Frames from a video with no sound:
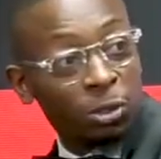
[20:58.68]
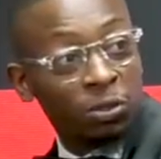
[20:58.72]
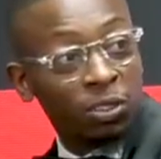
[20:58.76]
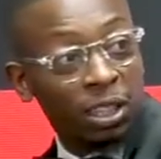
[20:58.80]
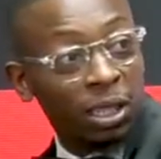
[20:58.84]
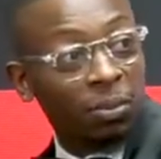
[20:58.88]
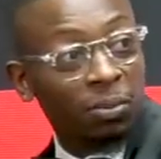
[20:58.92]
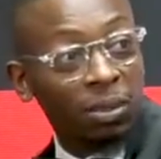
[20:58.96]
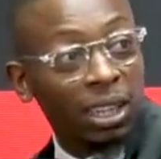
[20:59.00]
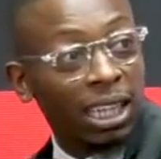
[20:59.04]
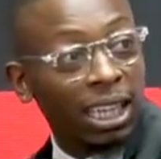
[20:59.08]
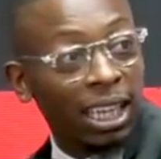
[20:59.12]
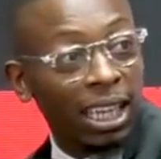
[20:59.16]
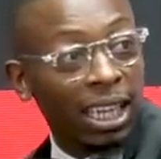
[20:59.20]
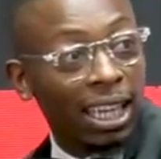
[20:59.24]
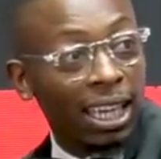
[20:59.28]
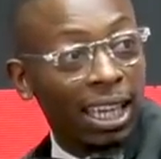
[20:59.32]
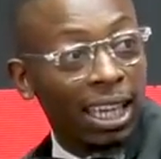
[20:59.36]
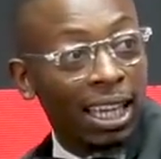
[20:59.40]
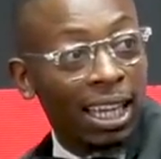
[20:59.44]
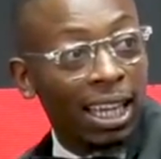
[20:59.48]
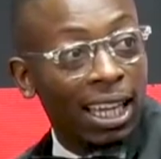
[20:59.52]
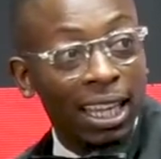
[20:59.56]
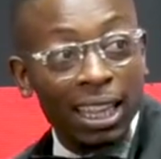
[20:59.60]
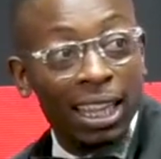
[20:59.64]
of them there,
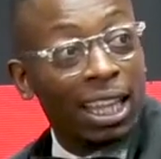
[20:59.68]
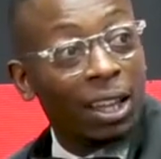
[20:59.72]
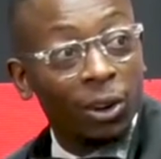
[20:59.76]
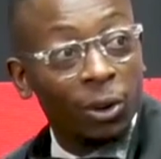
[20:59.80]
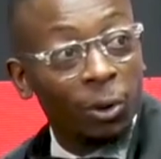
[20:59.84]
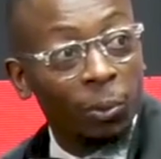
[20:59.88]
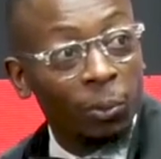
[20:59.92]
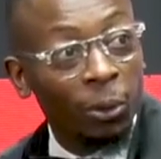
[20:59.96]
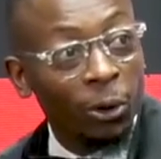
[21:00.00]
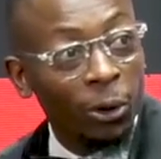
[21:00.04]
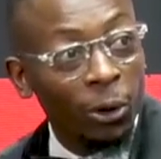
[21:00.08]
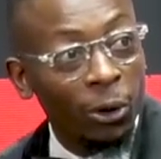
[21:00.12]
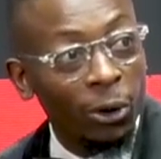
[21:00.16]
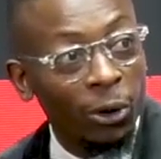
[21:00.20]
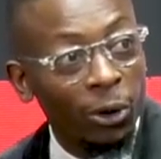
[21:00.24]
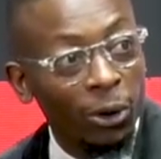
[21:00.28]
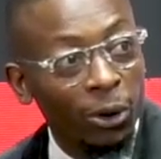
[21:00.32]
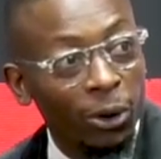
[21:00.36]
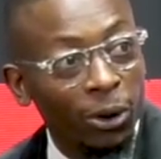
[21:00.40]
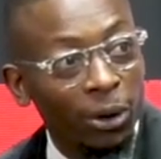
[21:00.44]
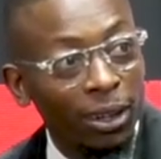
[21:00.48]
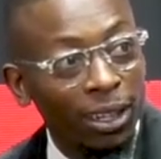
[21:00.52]
they are not broke.